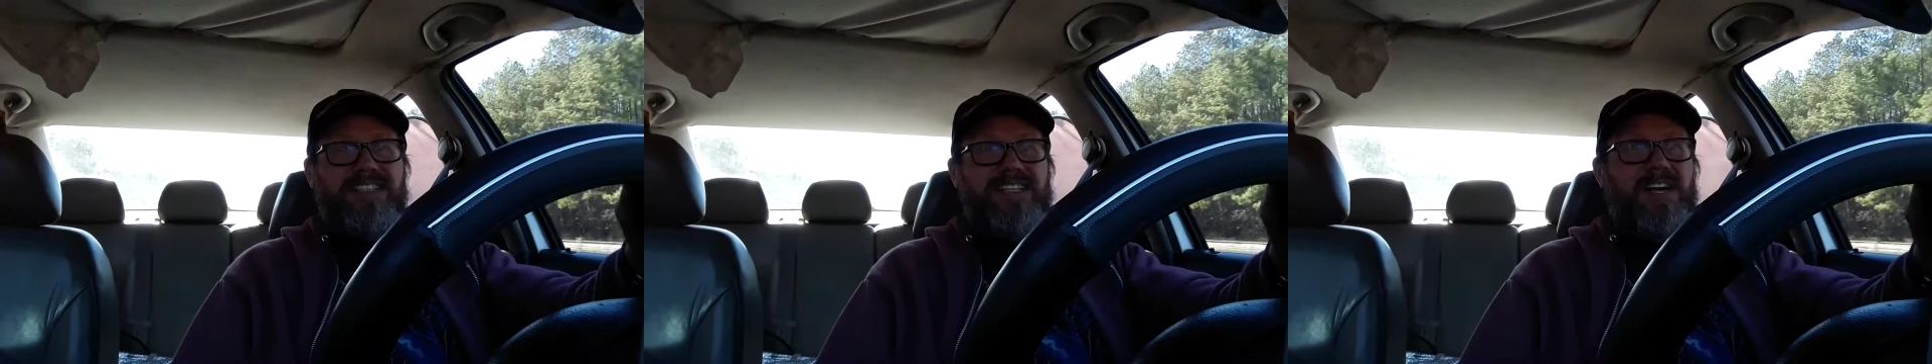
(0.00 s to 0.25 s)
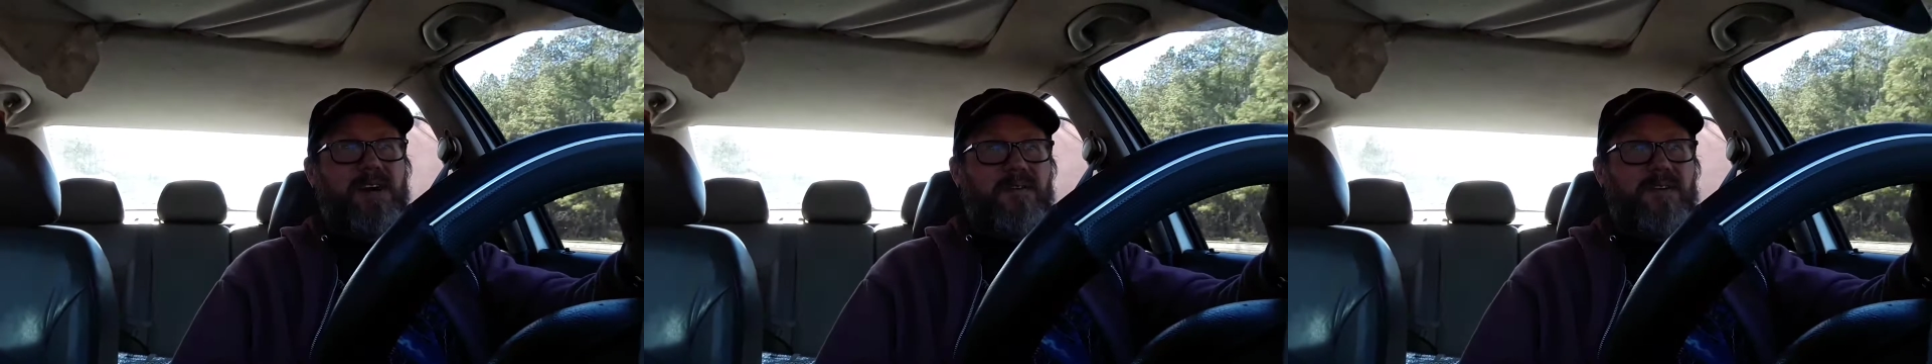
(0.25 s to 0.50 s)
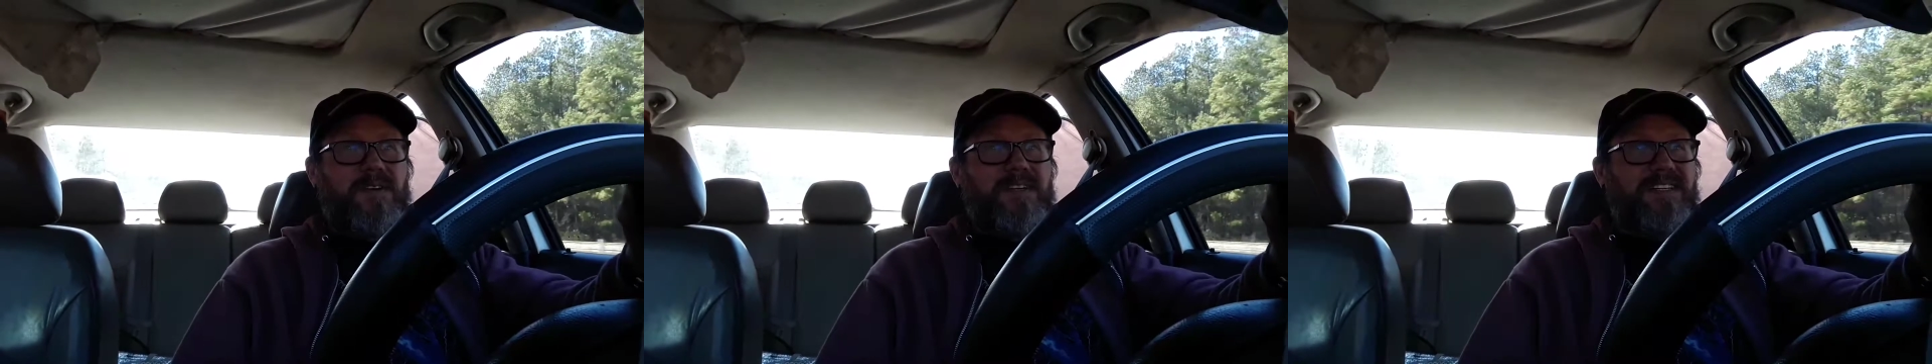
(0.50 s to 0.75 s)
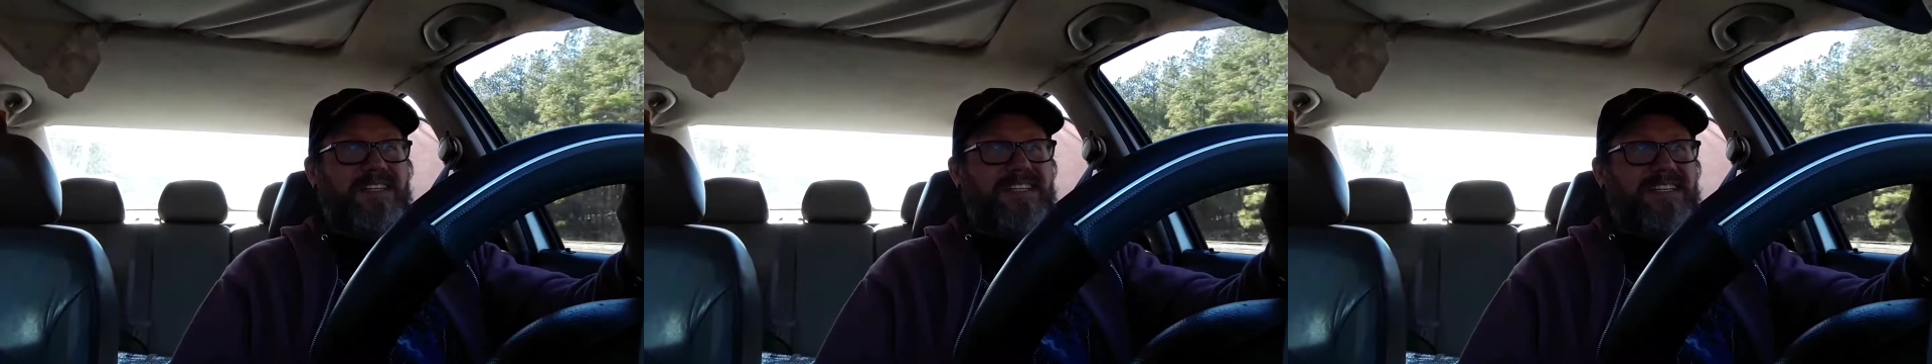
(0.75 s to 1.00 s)
over,
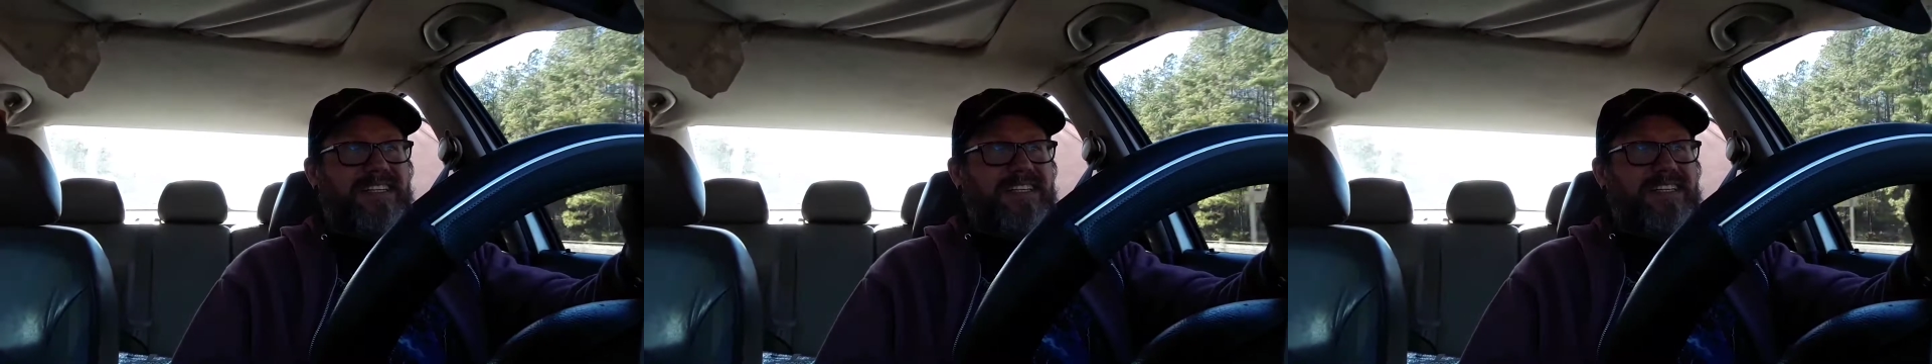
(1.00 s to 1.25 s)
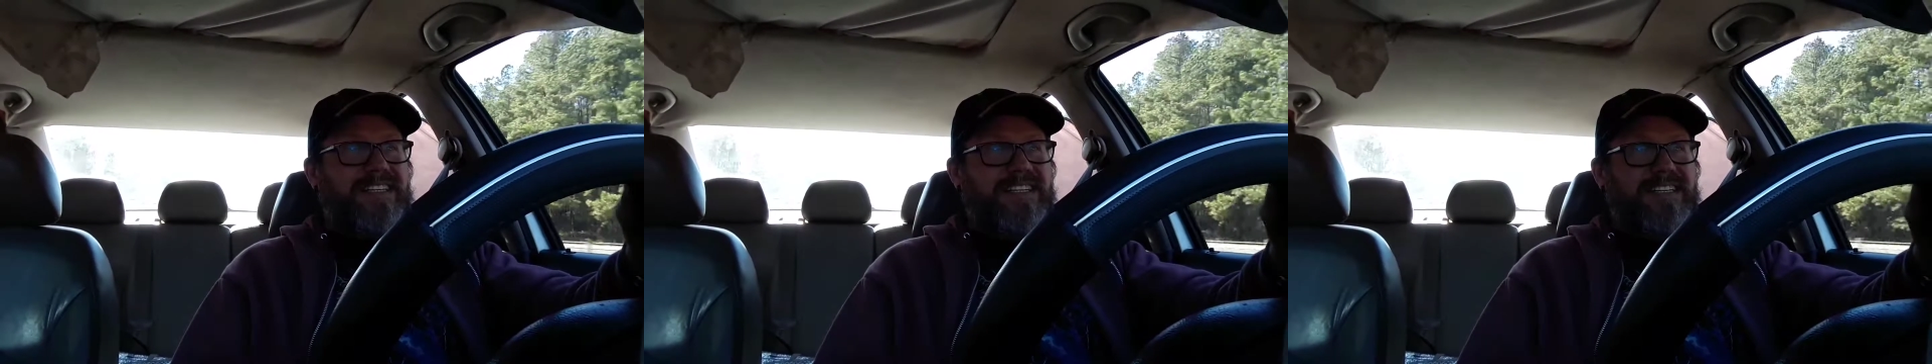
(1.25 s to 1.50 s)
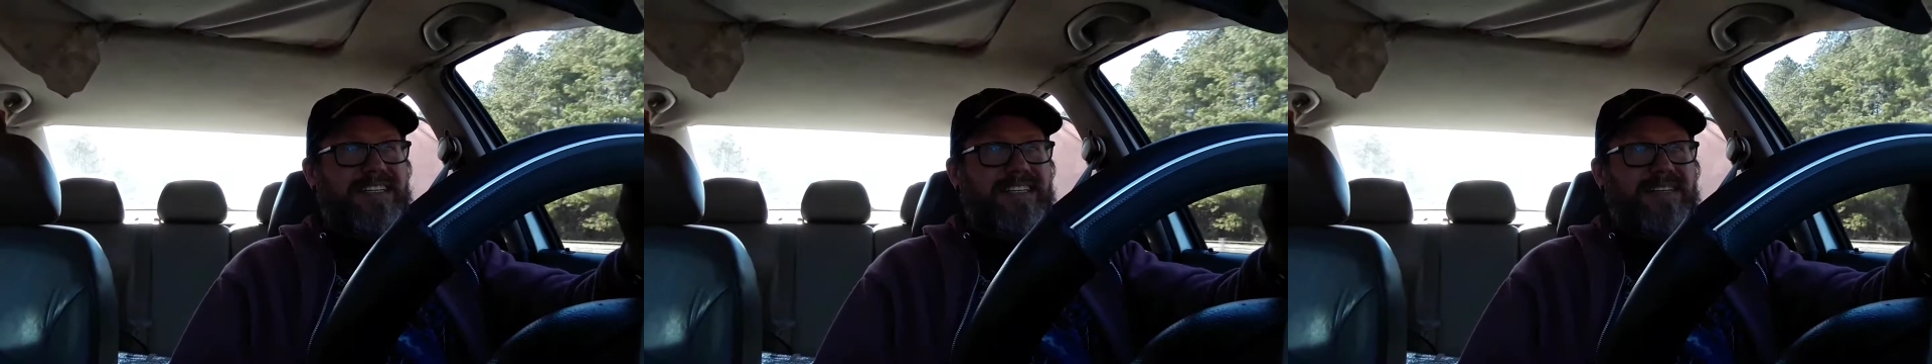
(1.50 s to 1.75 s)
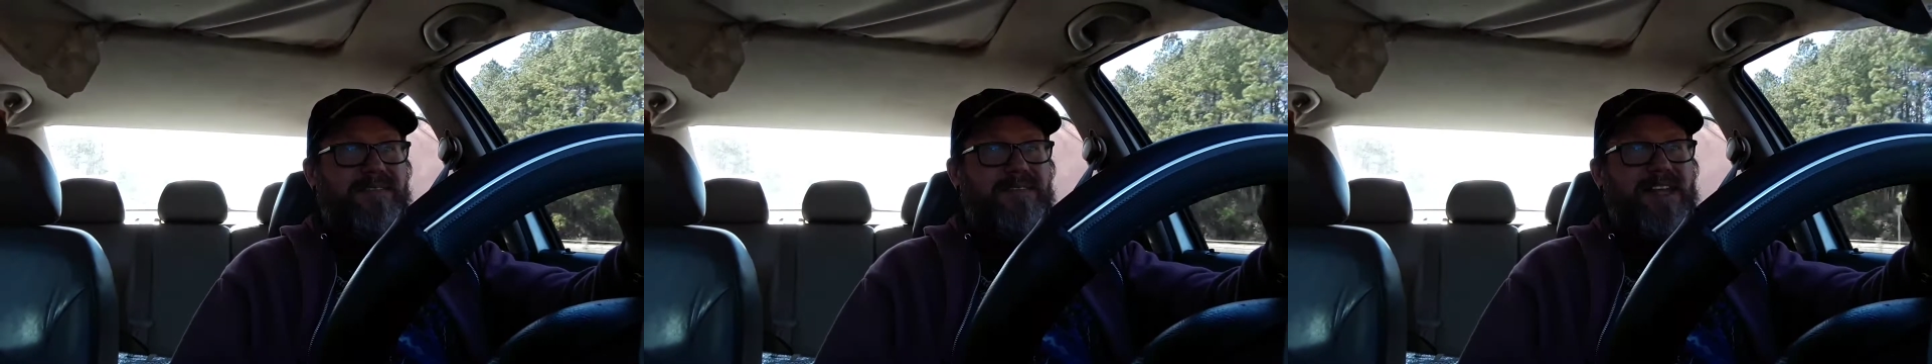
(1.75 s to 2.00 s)

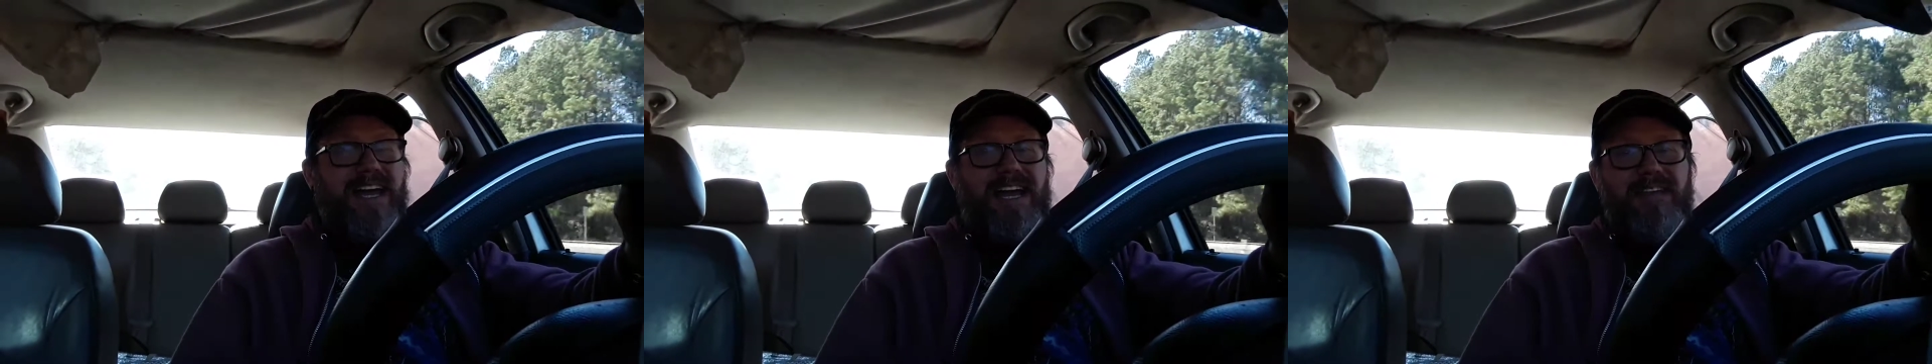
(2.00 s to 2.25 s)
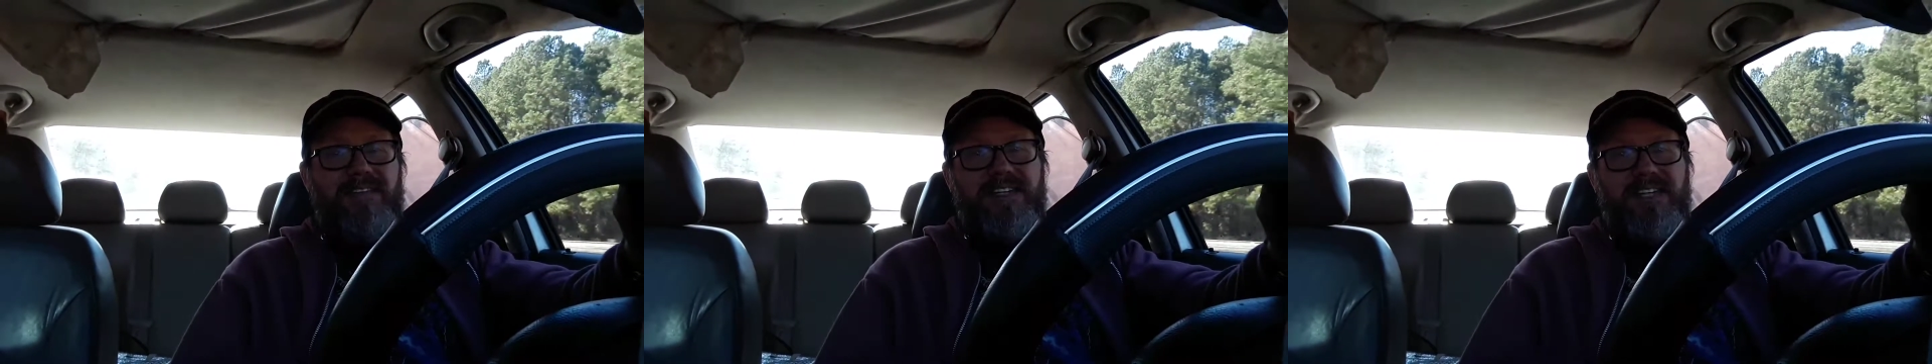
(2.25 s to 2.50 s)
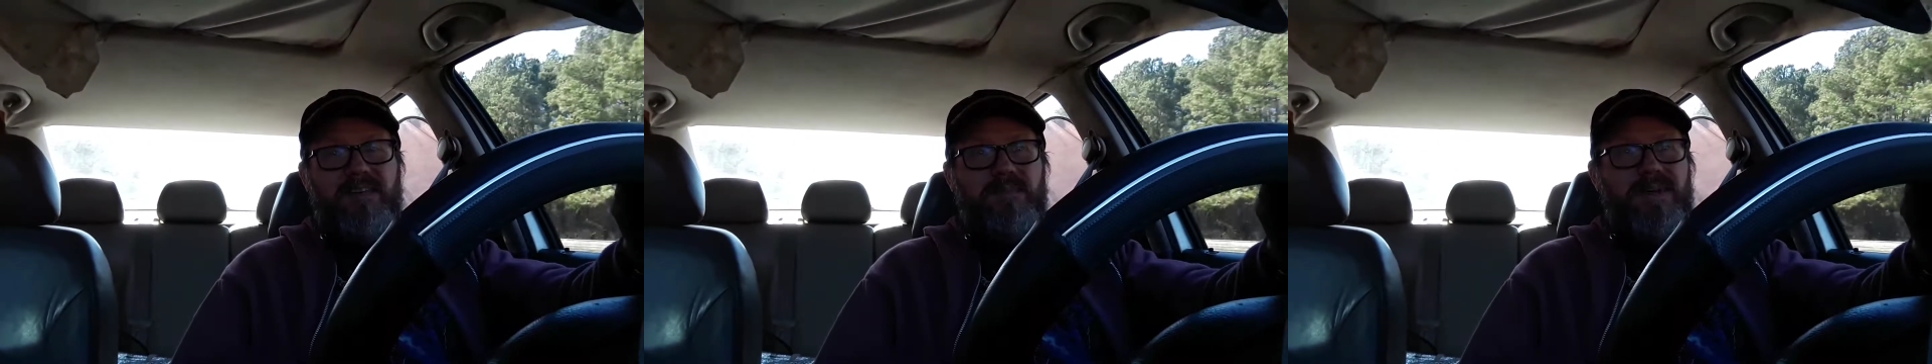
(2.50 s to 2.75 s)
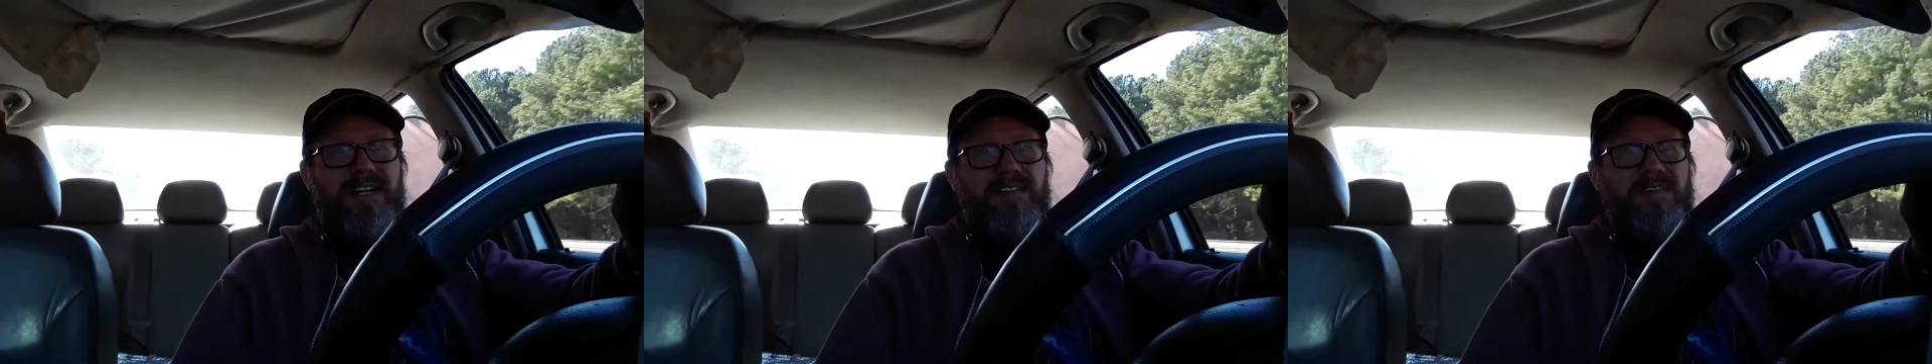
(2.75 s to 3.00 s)
not having enough
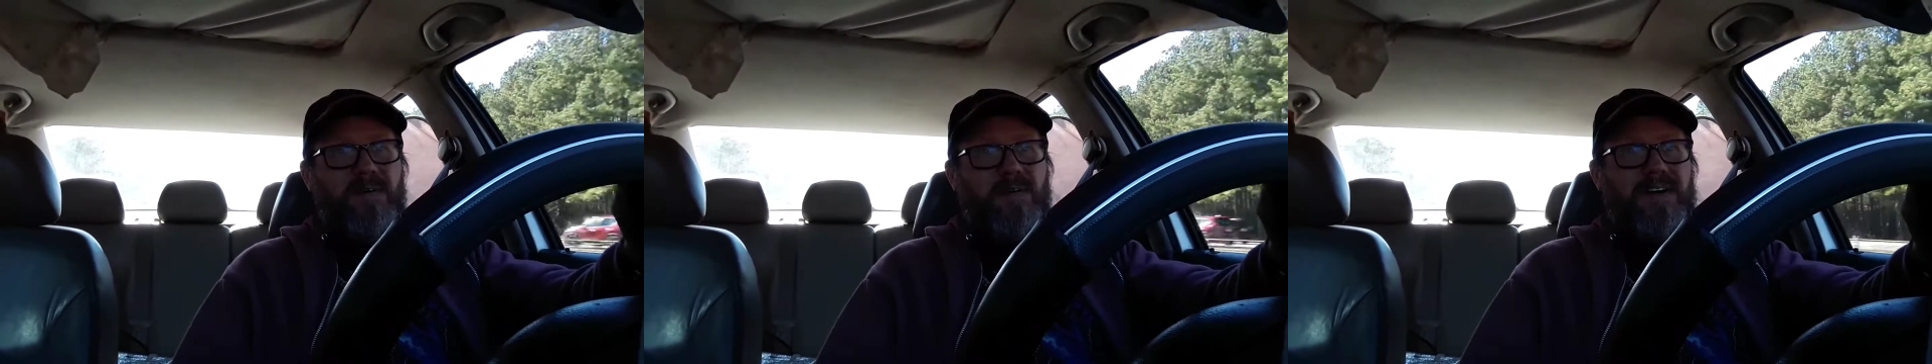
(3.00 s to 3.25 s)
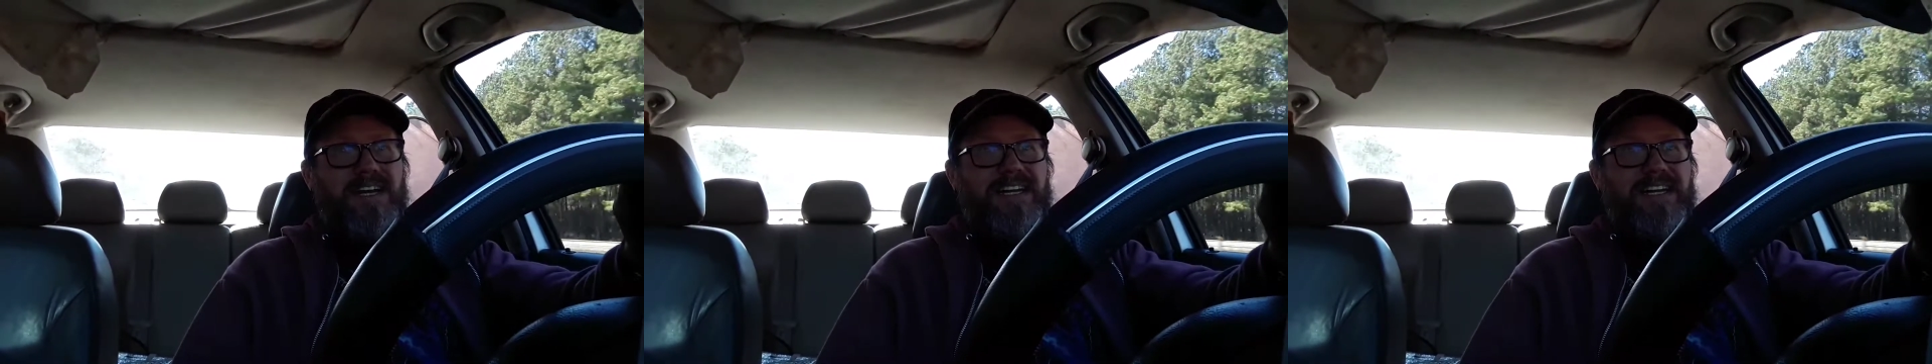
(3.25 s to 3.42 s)
money for it,